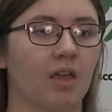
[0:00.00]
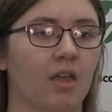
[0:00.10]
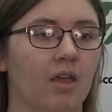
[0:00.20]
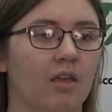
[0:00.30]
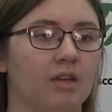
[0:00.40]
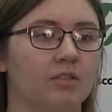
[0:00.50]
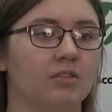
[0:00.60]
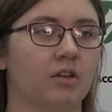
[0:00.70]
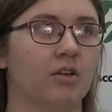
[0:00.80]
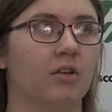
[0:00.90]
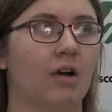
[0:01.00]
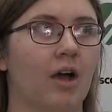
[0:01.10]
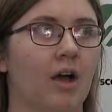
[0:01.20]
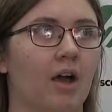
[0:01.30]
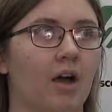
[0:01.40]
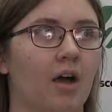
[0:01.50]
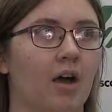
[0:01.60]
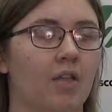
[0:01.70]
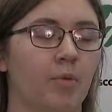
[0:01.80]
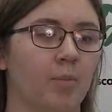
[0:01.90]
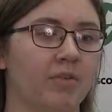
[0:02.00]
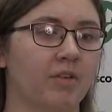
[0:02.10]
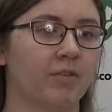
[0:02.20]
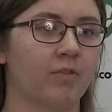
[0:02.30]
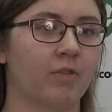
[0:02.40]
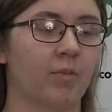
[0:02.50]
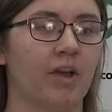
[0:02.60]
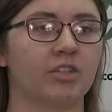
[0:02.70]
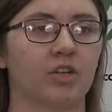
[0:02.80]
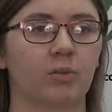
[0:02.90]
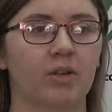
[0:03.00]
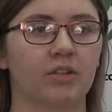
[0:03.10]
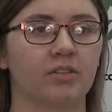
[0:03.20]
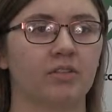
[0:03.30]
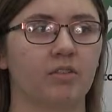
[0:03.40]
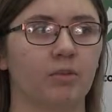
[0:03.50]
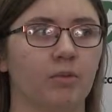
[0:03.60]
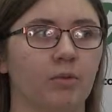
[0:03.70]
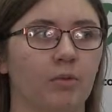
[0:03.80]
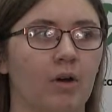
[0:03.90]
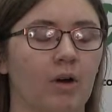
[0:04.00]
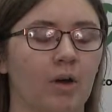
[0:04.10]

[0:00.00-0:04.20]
And so the purpose of the project was to